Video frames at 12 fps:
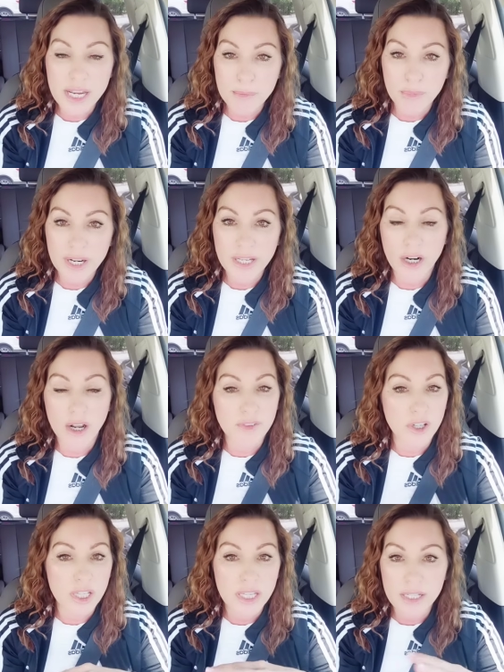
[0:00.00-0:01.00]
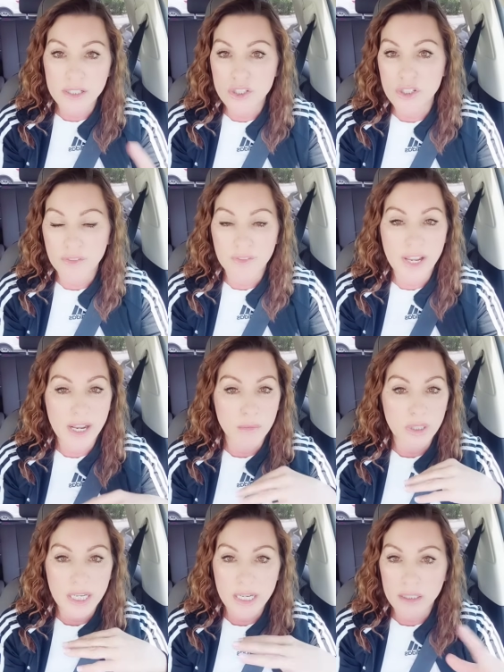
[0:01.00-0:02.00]
then how you break it off your
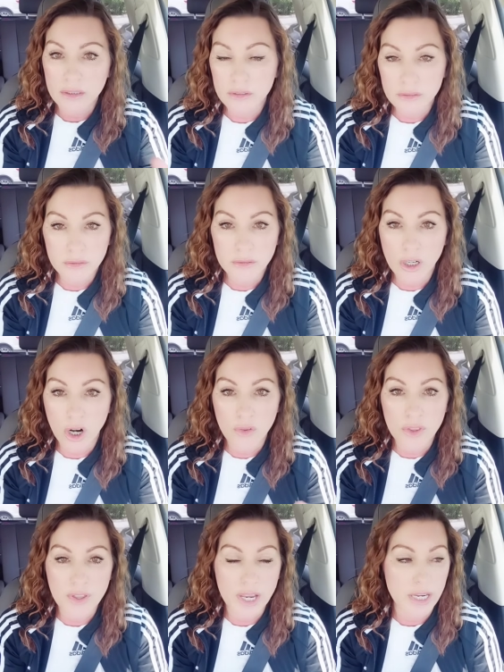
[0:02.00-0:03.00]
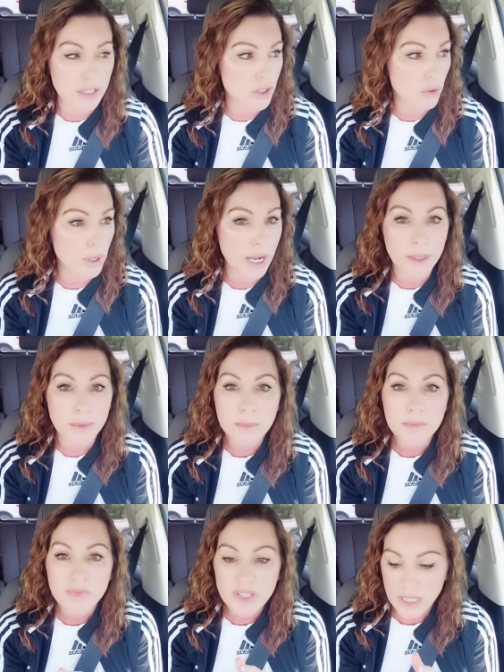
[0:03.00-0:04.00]
kids, your family, all the
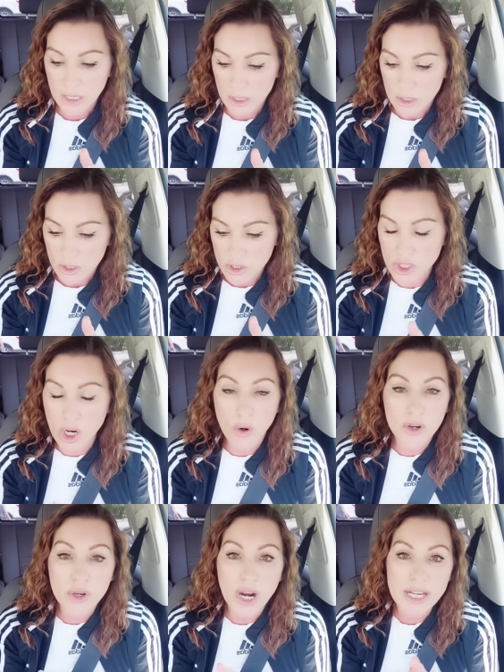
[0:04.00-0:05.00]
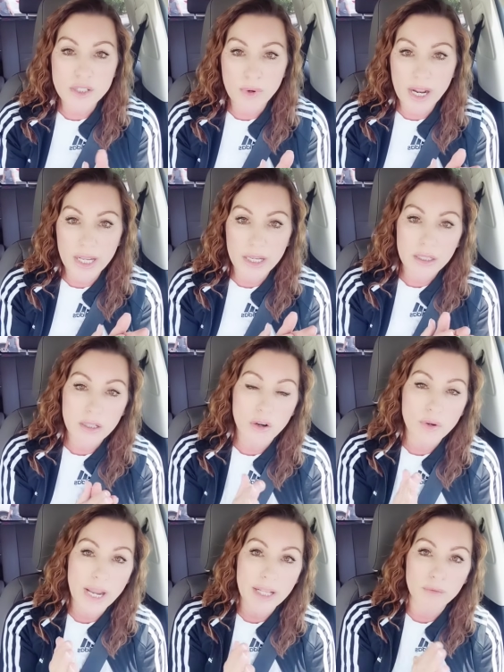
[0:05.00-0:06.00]
things. Okay. So are you
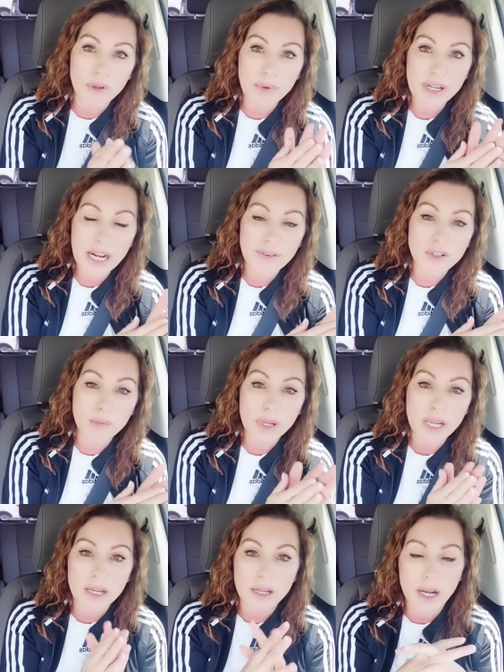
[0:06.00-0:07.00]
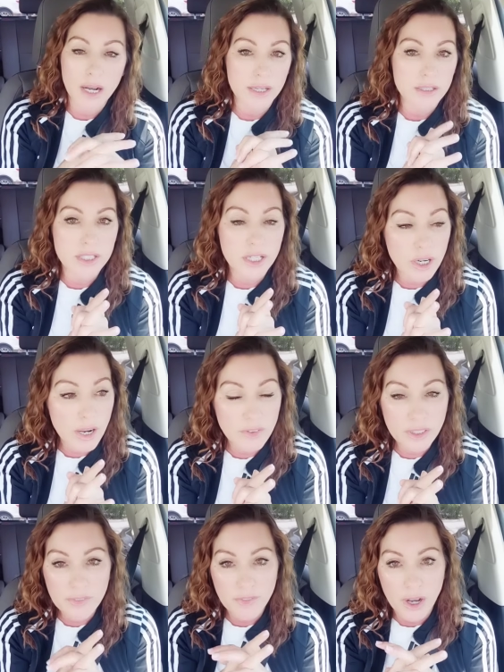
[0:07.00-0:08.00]
guys ready? Okay. Repeat after me.
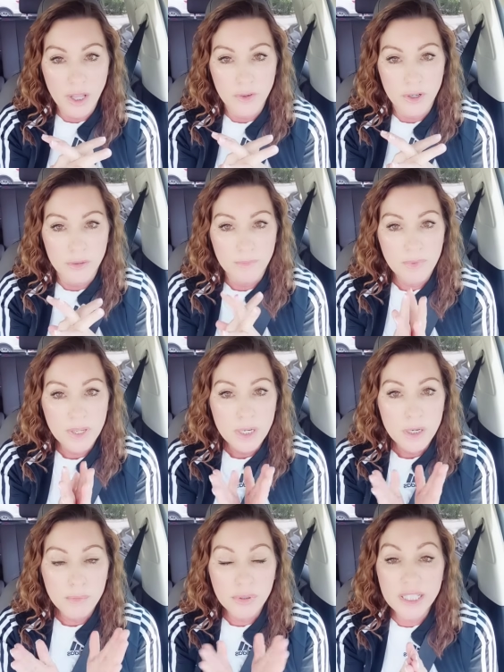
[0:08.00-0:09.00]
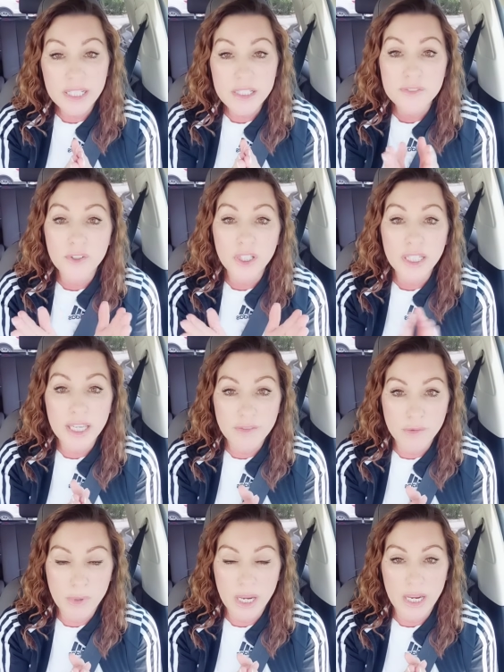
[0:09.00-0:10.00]
Dear Heavenly Father,
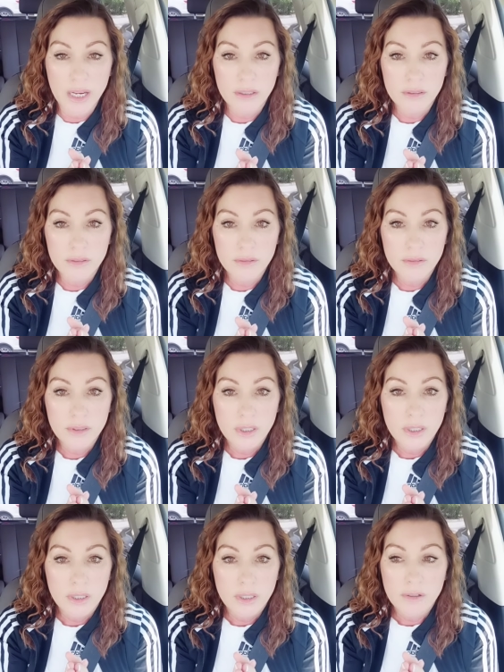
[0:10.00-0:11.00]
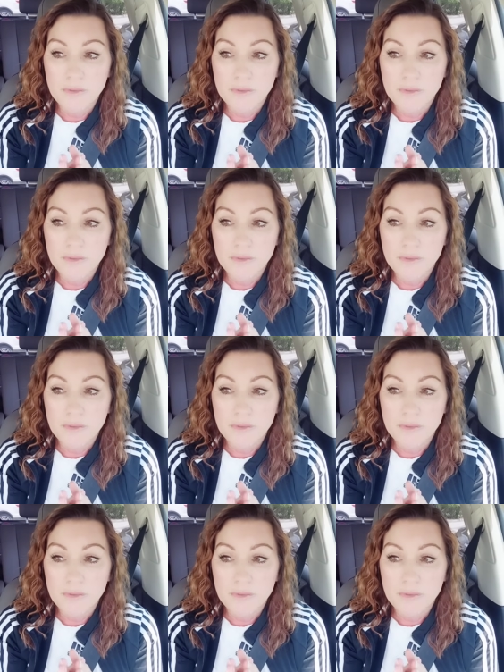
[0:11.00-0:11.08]
please forgive me